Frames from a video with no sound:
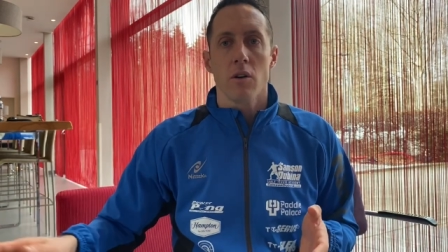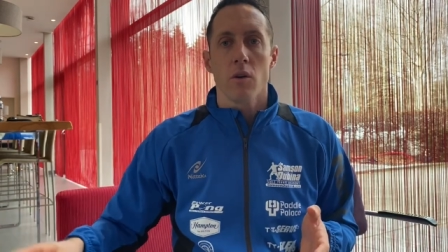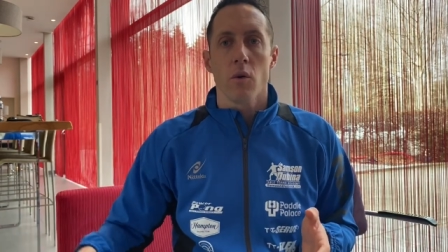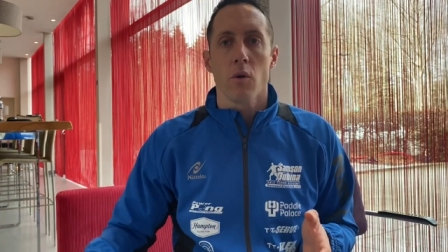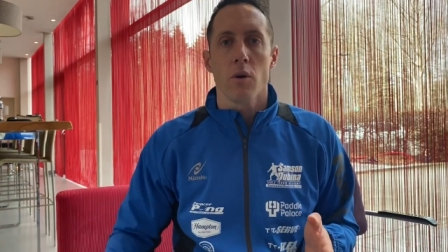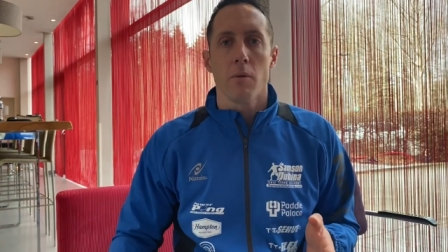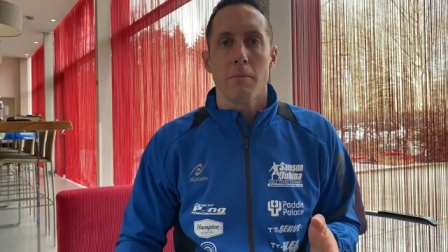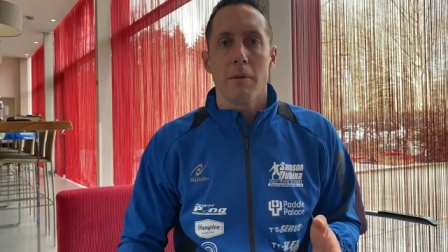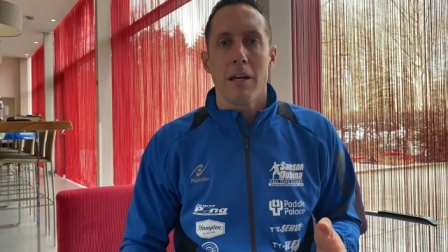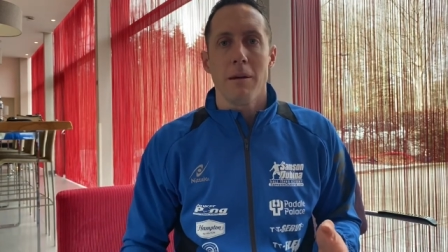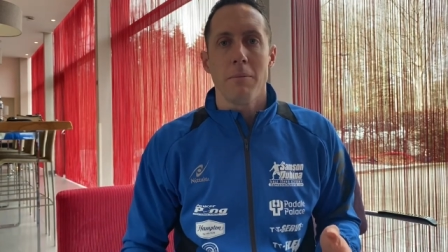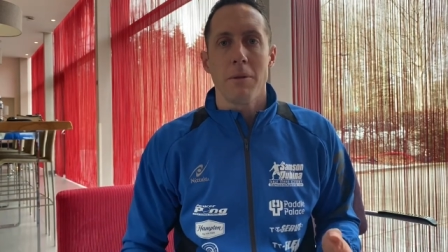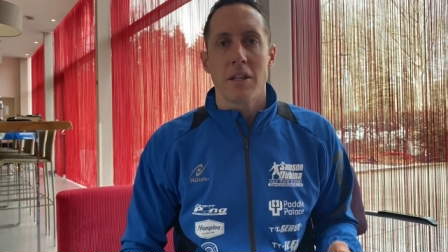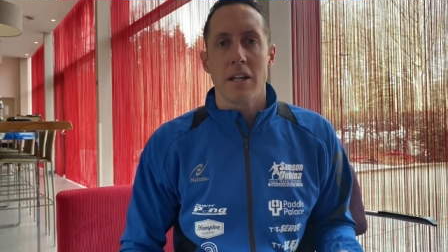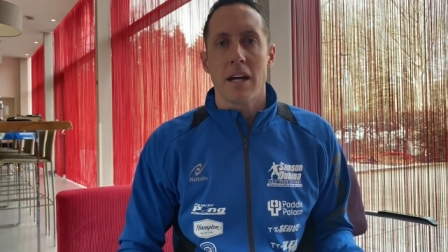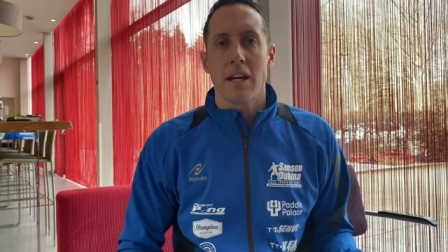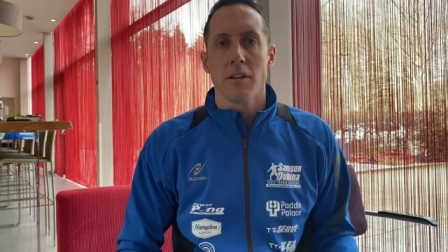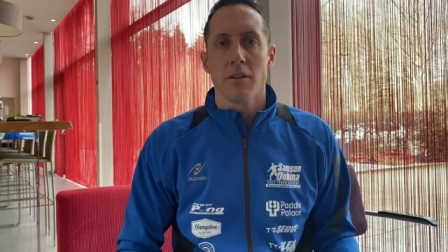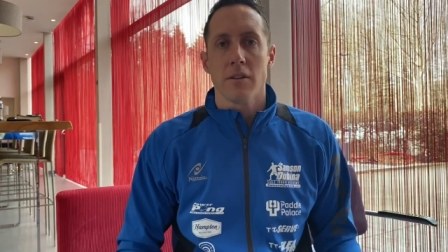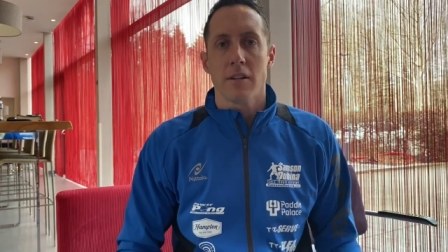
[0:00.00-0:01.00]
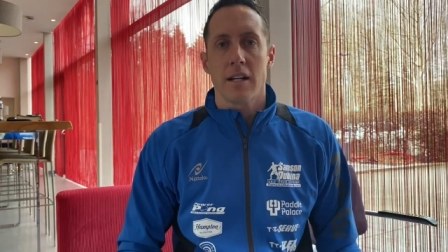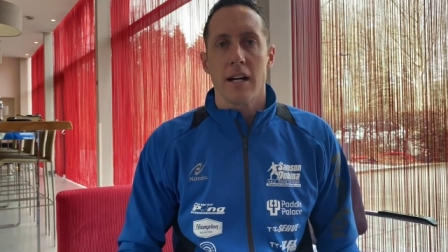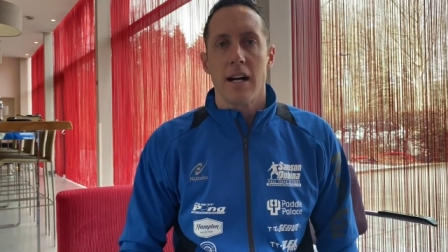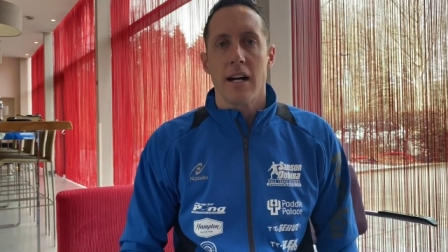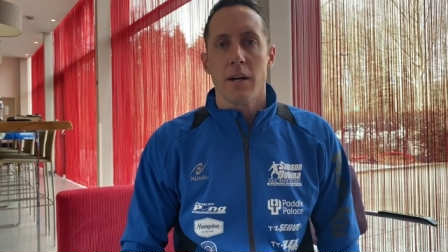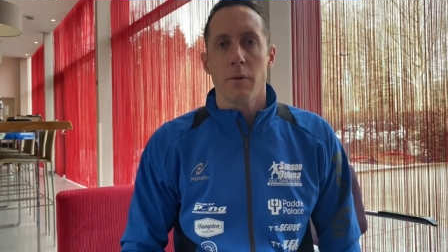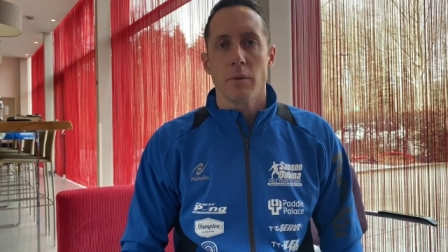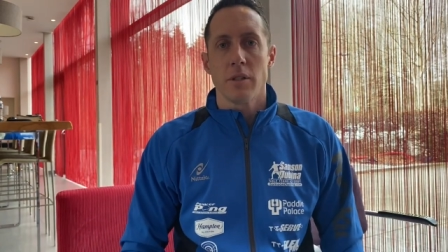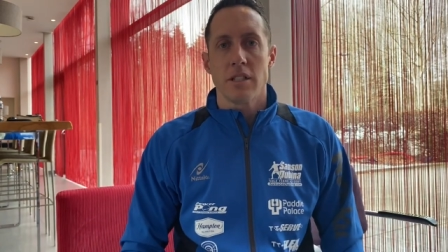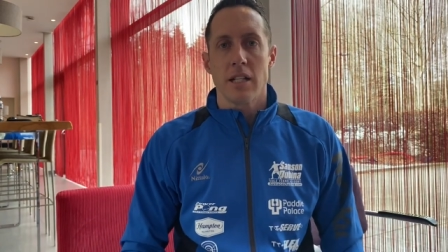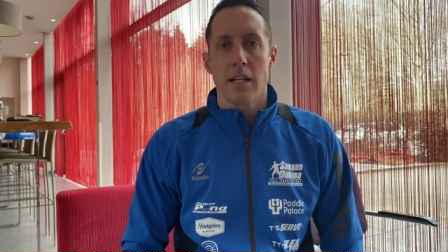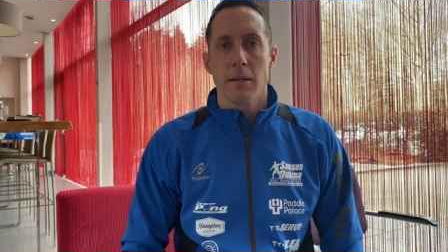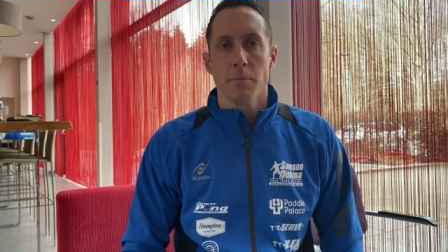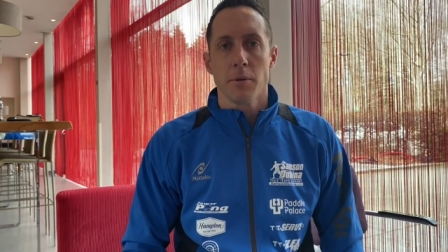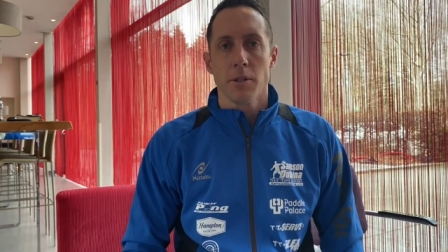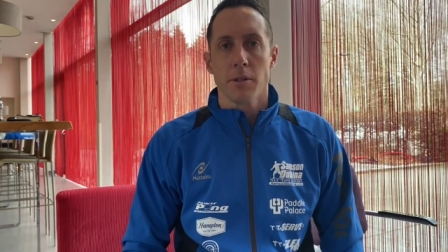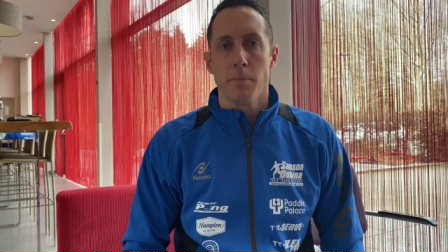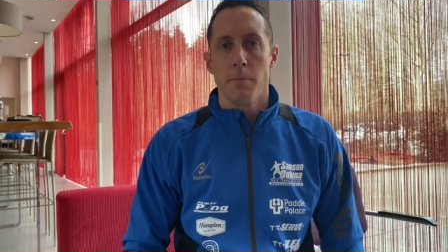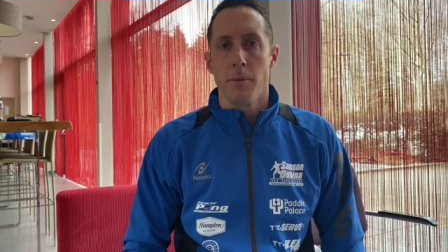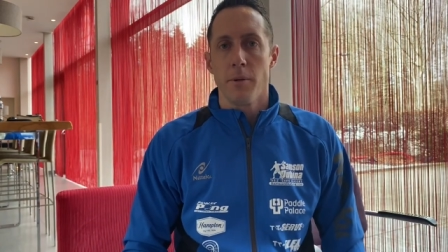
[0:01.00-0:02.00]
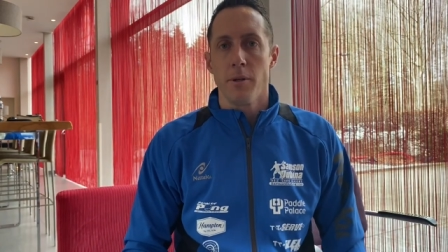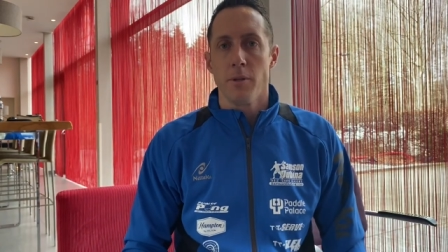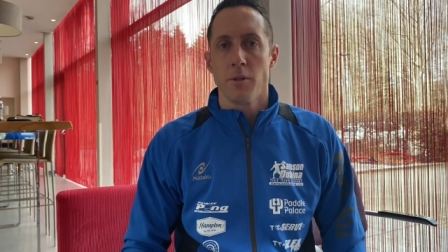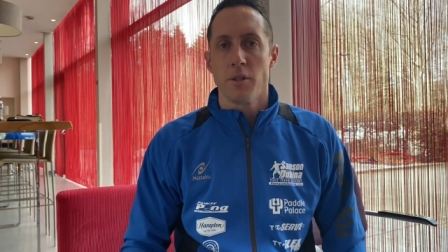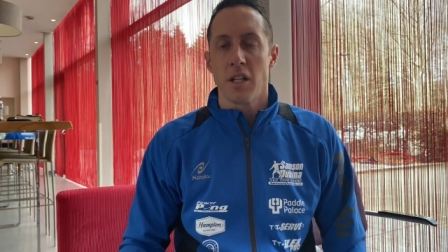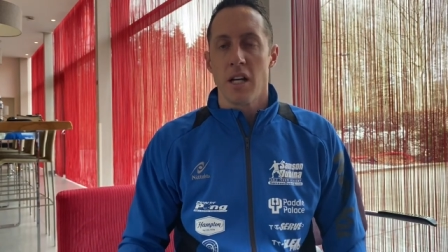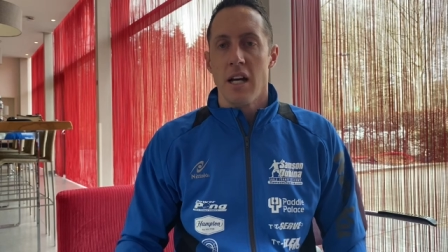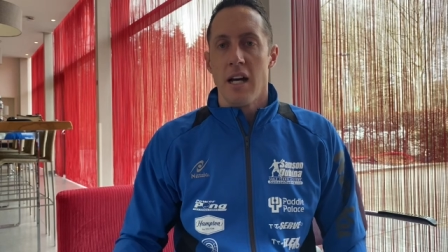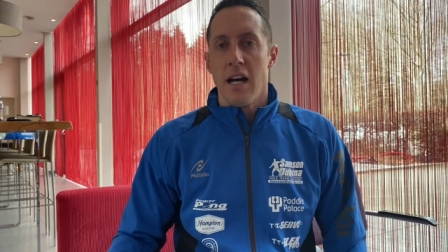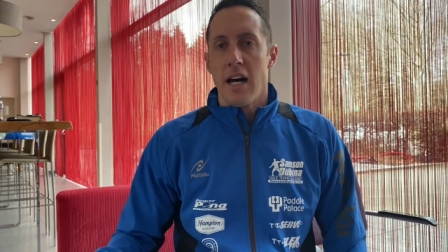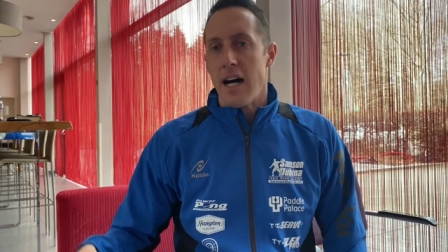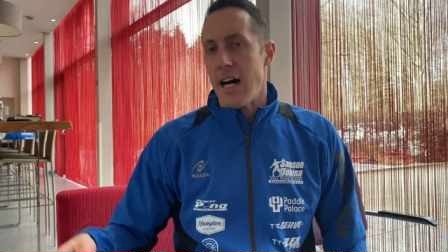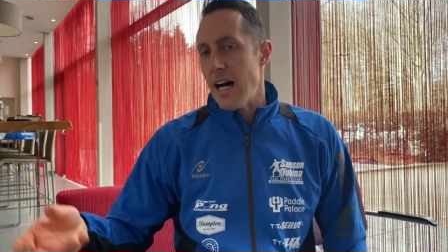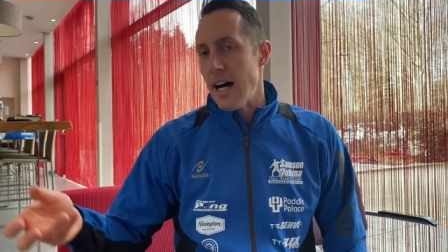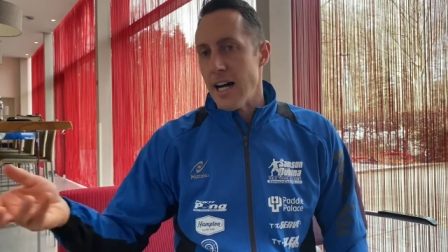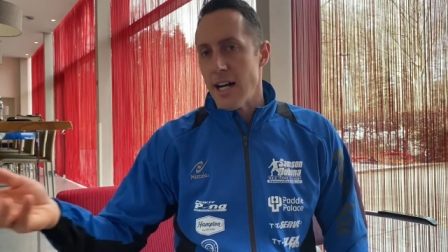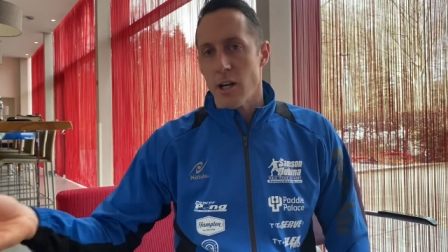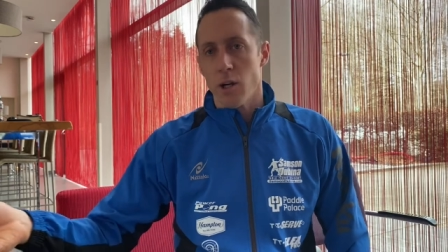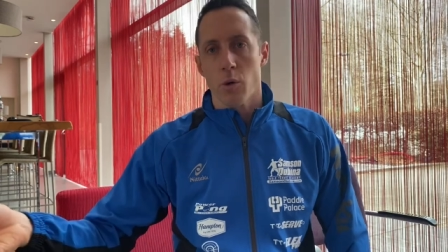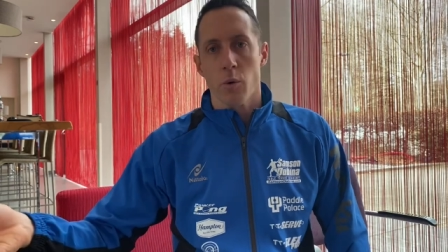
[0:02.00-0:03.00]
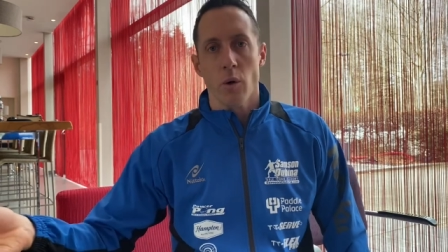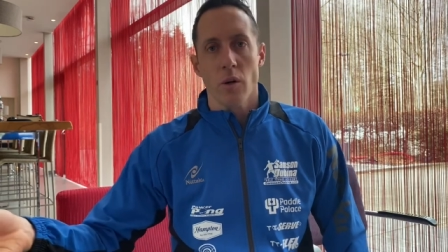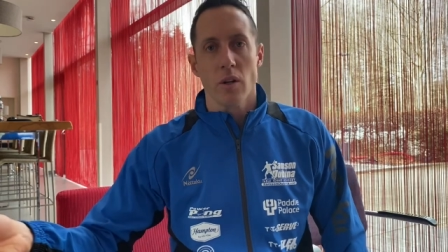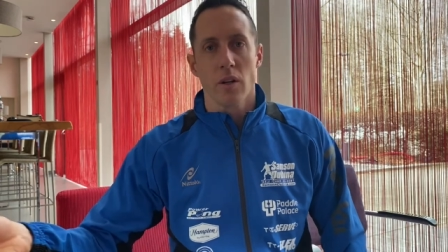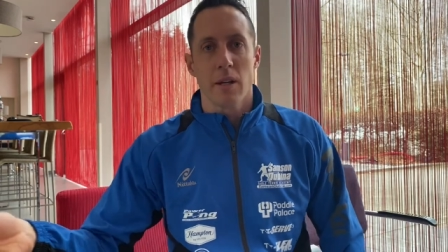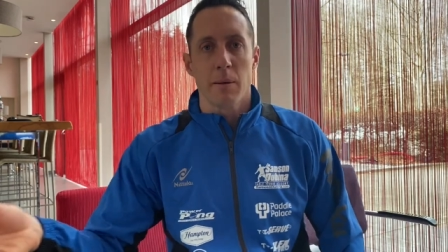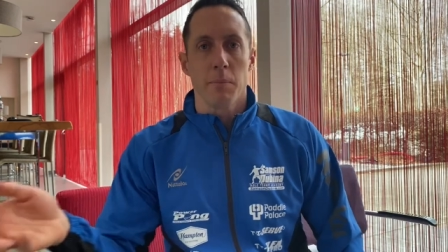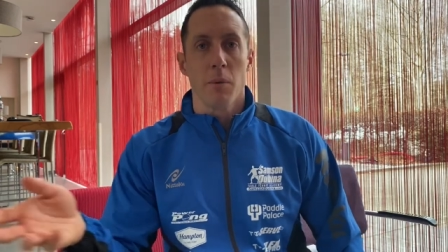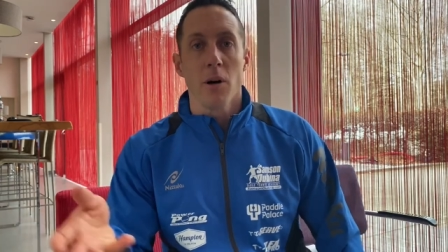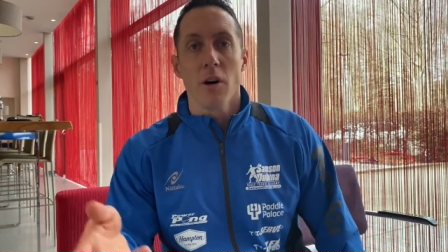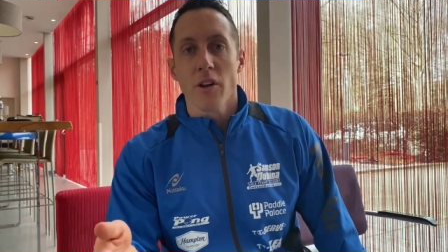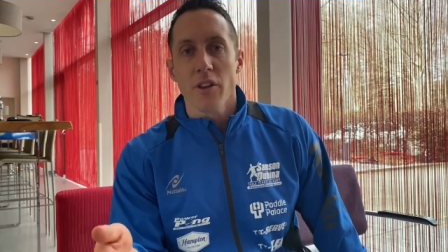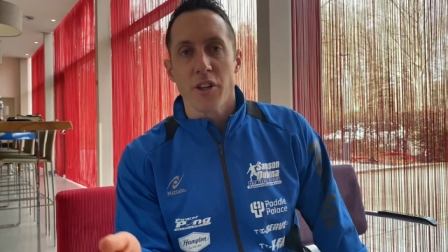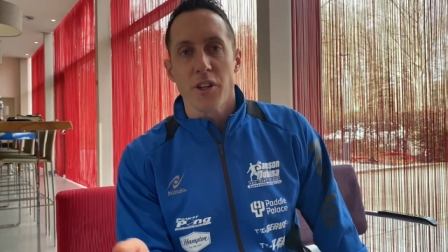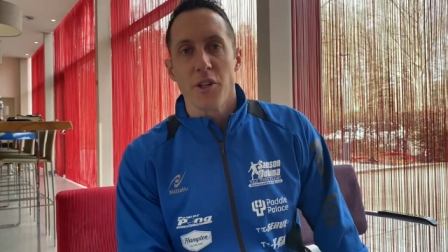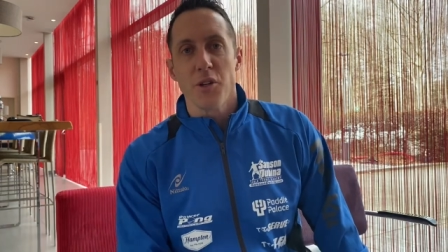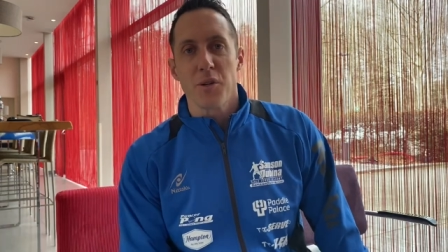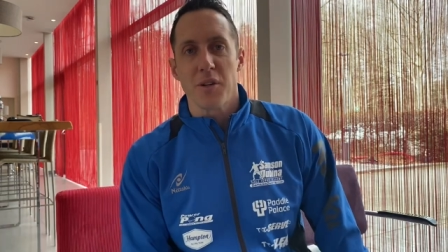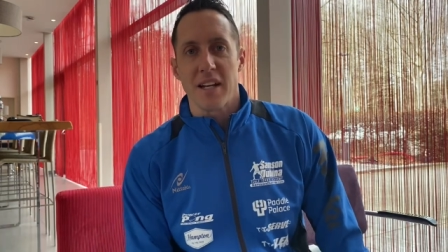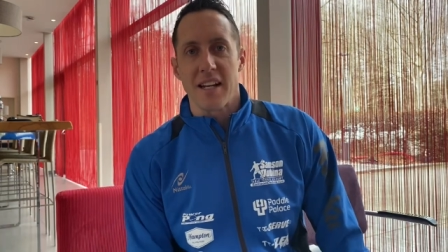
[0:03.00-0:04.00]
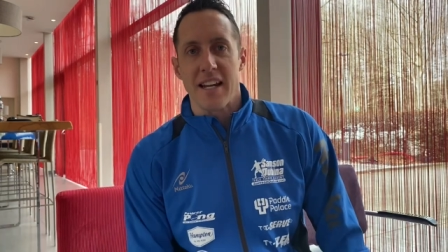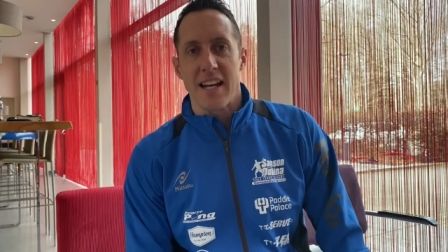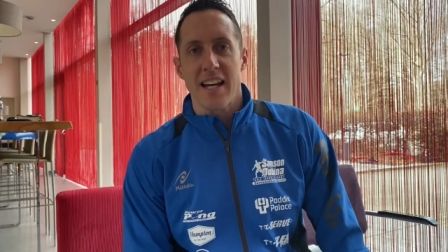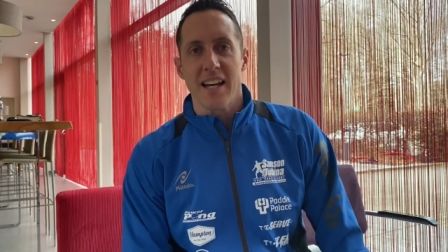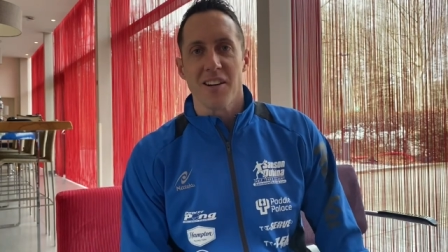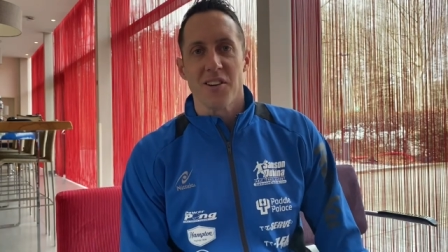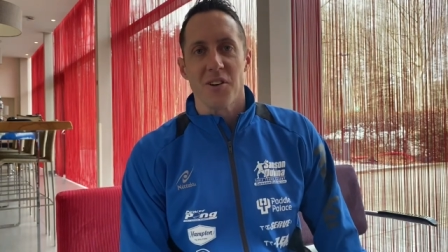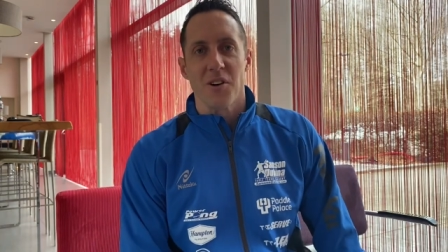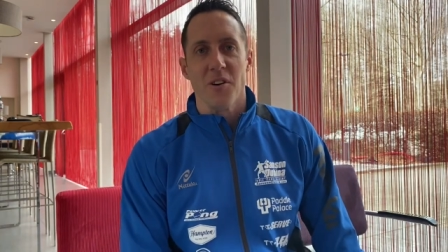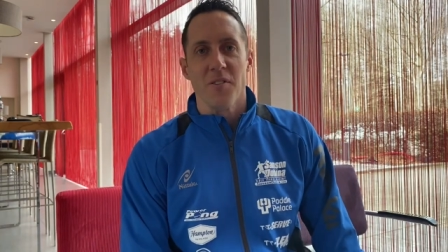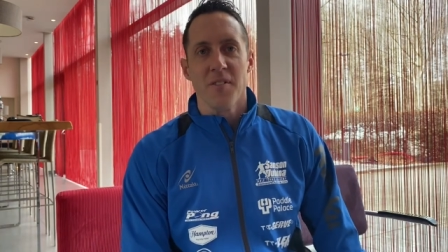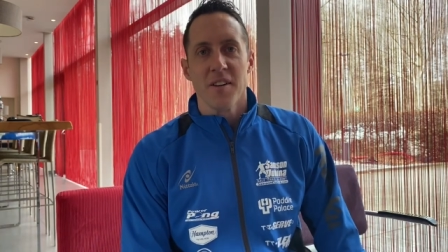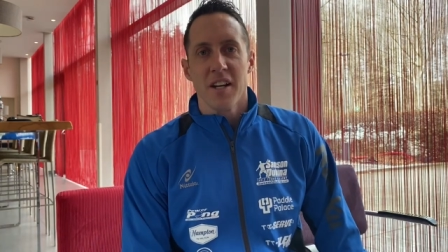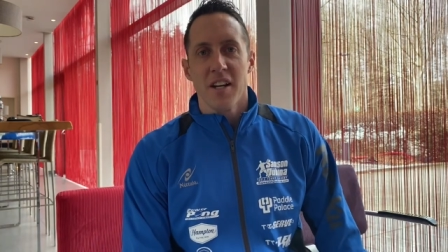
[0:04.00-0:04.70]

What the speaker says: Or maybe the other guy was able to produce a higher quality ball than you can handle.